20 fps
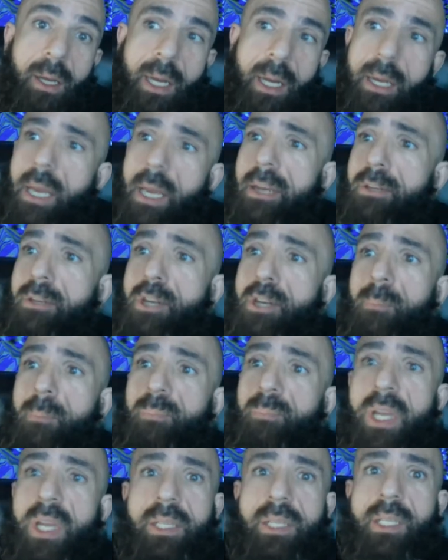I,
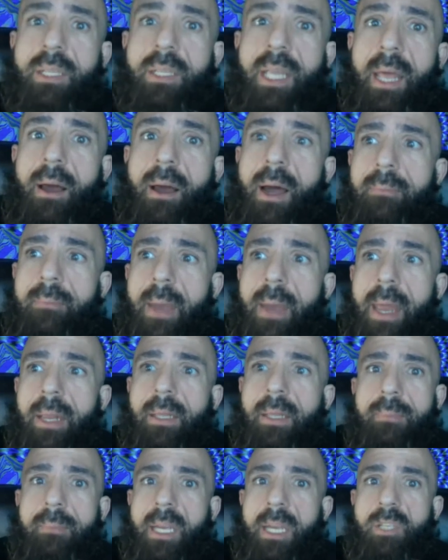I, don't think that that
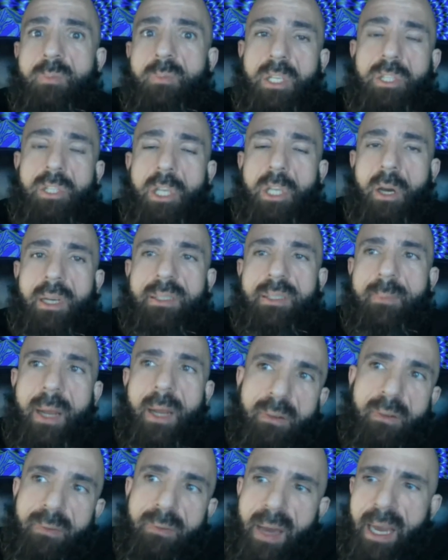automatically makes me a show.
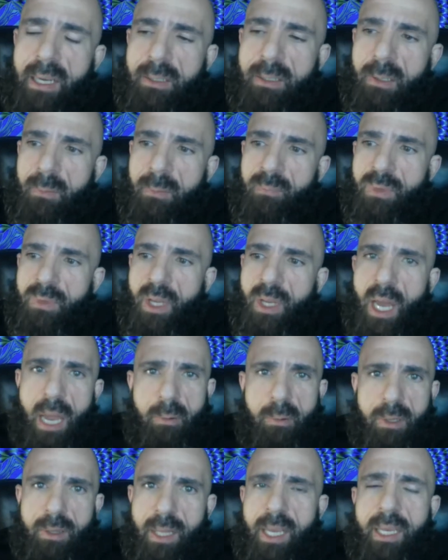As a matter of fact,
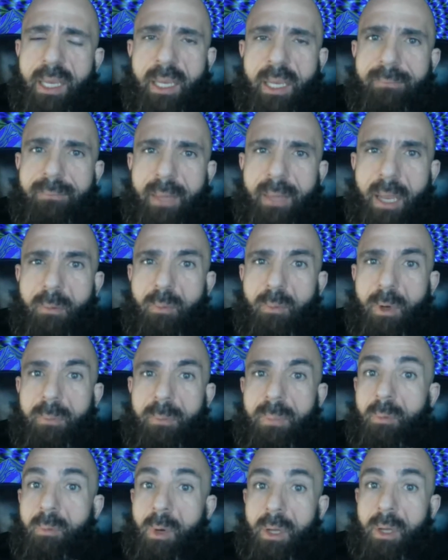I would think if they
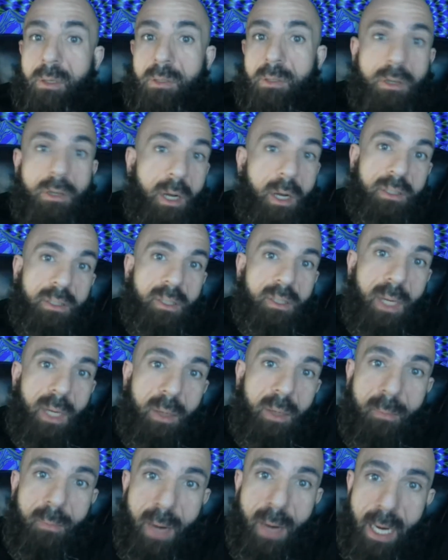would be willing to talk
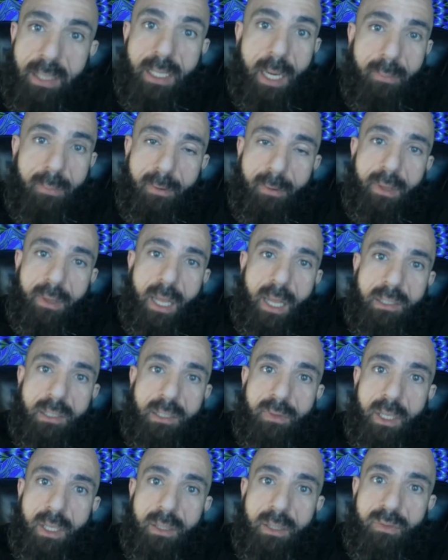to somebody with my type of
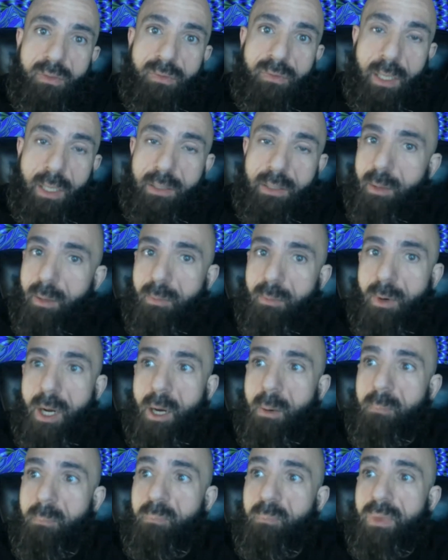philosophy in this fucked
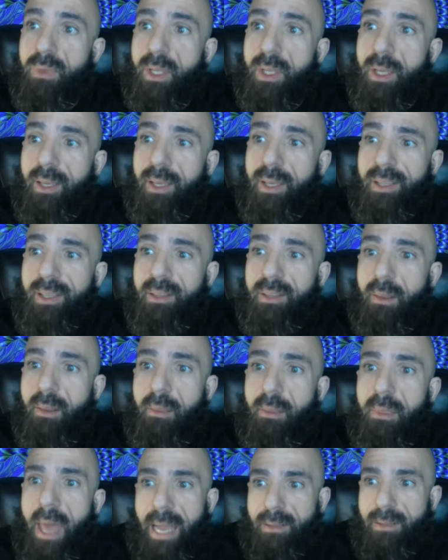up
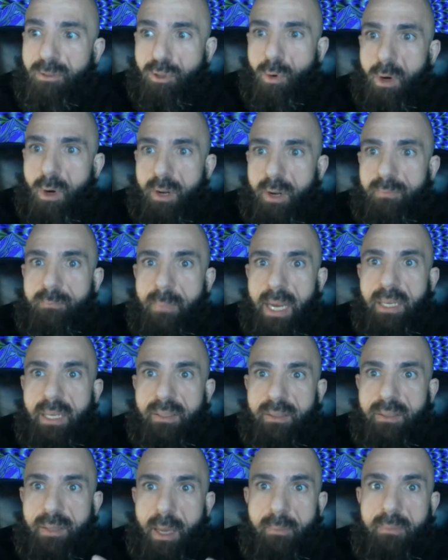realm, that sort
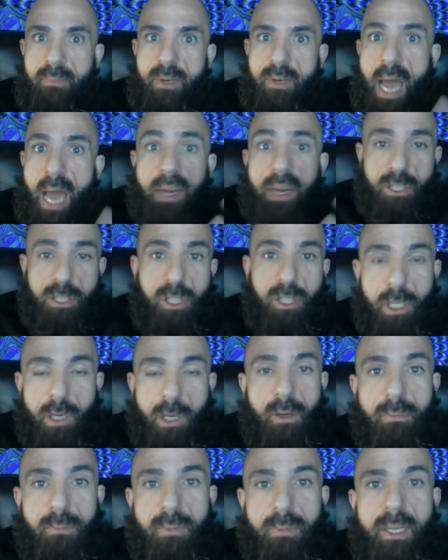of makes them not a
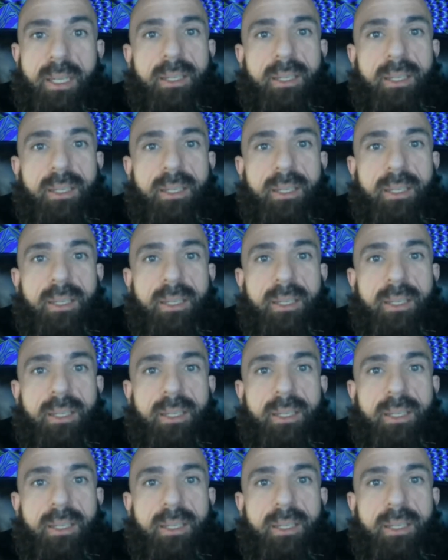show.